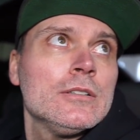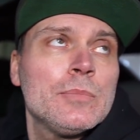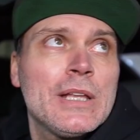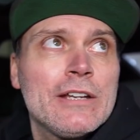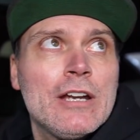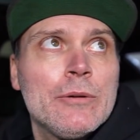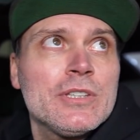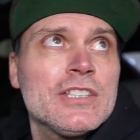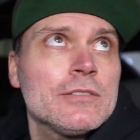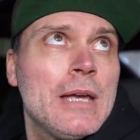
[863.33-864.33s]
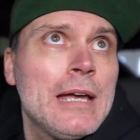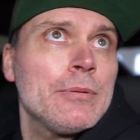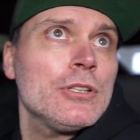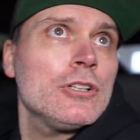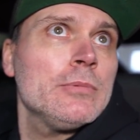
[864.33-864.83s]
play around with this map
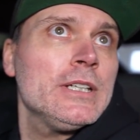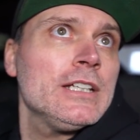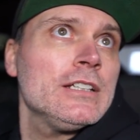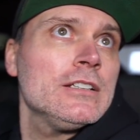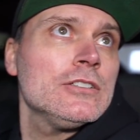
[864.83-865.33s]
a little bit,